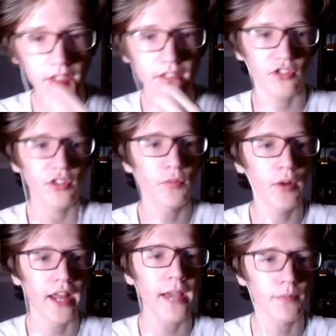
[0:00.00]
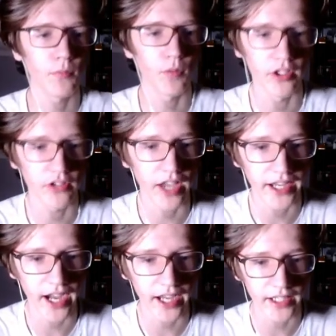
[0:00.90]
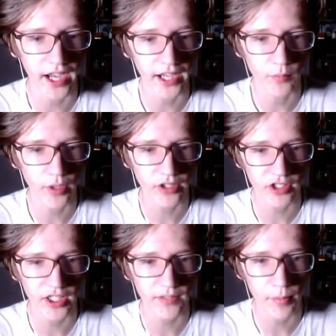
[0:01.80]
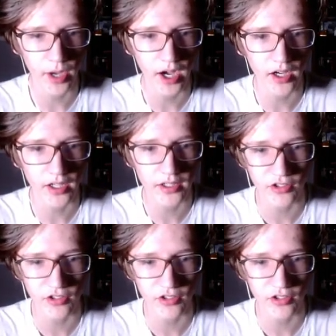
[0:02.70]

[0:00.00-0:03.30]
See, what happened was I, I, I went to give him a hug.